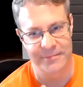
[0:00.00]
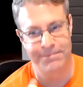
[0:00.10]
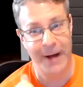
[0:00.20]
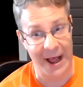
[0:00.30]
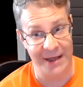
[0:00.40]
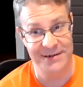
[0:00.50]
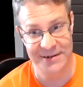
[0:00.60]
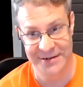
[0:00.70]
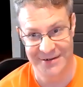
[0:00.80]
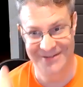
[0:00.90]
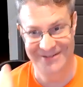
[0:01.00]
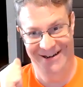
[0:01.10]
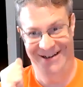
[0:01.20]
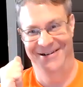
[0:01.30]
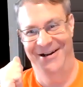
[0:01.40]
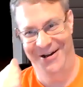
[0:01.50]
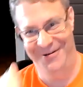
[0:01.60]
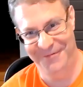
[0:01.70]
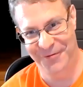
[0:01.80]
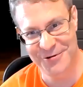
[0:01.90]
But
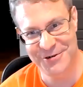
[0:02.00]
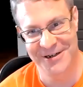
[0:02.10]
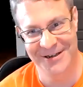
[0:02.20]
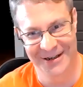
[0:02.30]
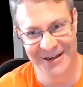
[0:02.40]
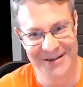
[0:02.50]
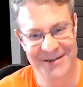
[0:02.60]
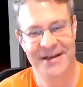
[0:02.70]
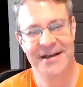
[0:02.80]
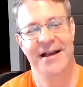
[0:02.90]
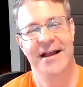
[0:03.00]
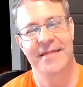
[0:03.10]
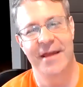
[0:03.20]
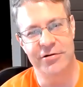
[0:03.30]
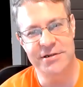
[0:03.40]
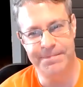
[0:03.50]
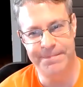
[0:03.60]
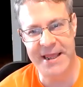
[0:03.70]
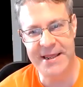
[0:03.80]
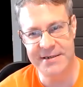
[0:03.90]
unfortunately, there's a
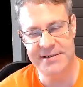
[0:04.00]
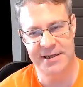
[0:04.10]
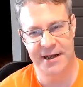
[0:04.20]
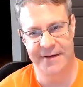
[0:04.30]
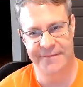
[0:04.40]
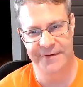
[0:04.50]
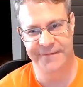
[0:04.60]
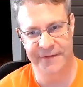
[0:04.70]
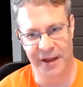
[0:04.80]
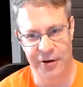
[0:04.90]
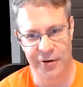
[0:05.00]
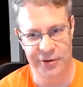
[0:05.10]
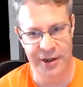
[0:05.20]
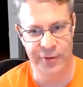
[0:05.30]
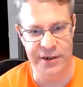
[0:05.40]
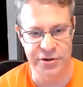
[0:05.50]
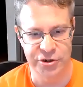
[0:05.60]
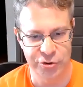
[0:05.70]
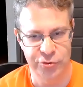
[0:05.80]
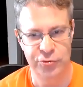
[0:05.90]
piece of the flow that we
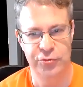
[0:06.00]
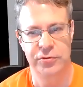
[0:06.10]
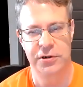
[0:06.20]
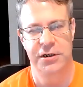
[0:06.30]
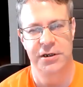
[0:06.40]
do,